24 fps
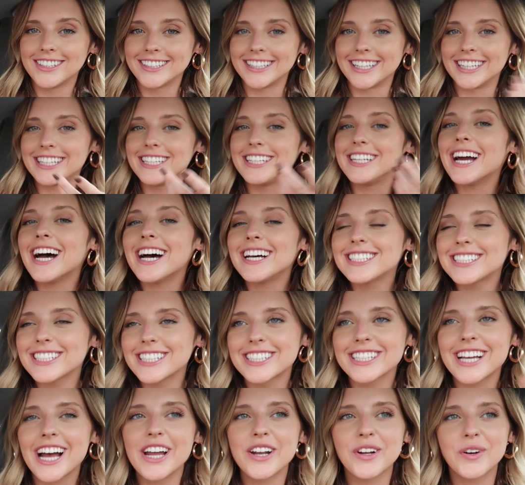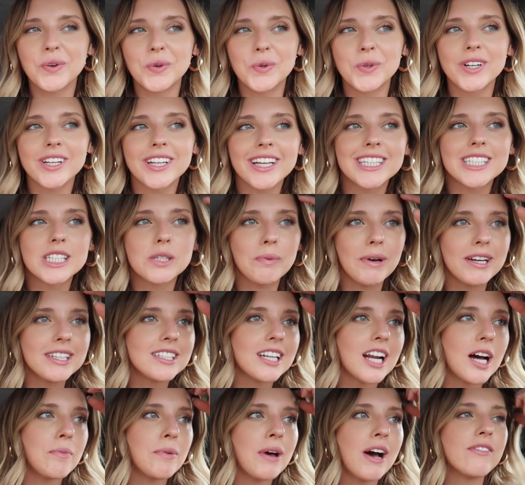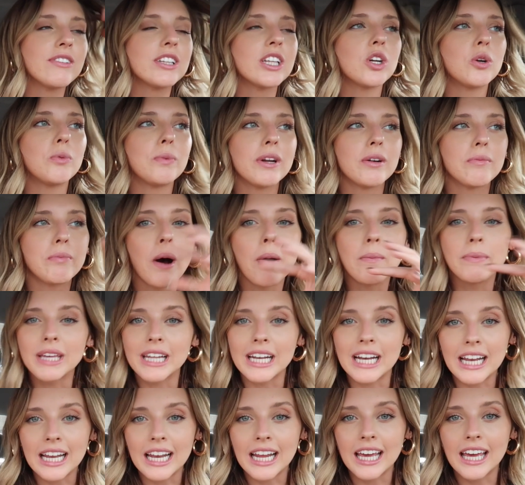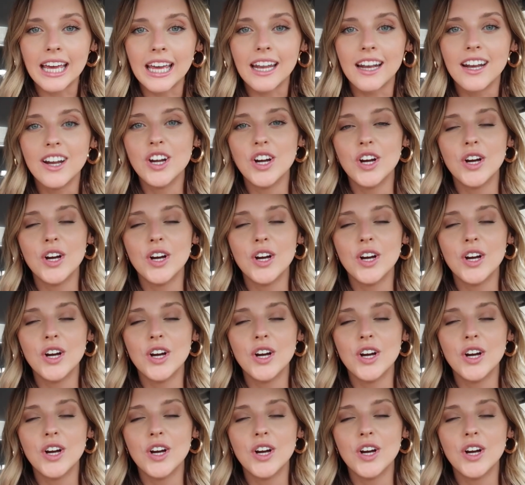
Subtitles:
Like, yes, it's kind of cool to like spice it up, have a little bit of pumpkin in it.